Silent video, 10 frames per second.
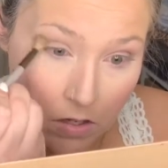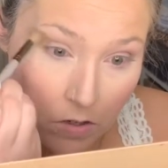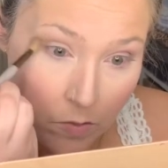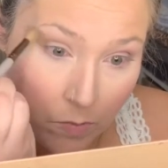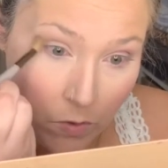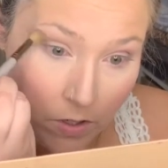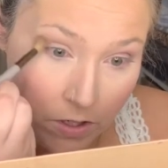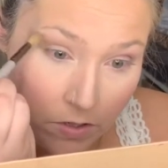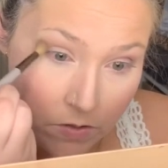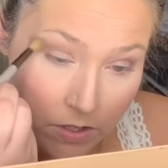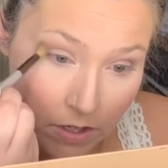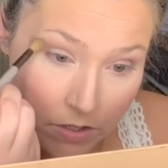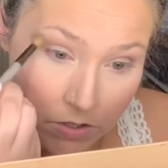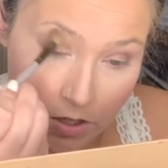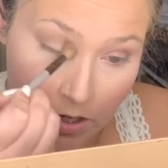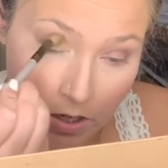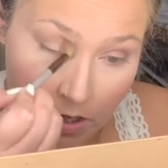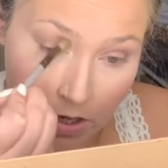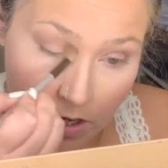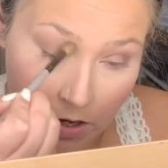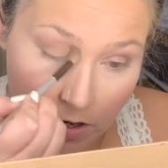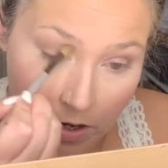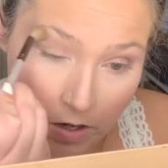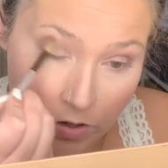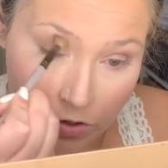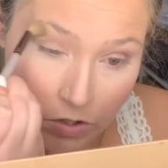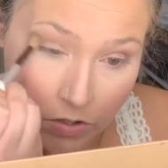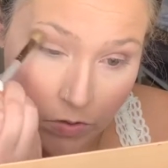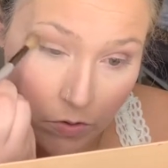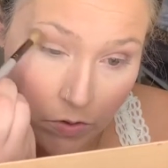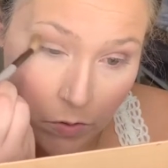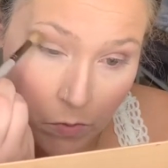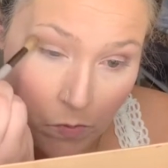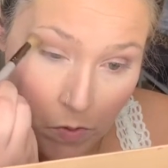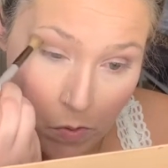so I'm going to use that shade there and just sort of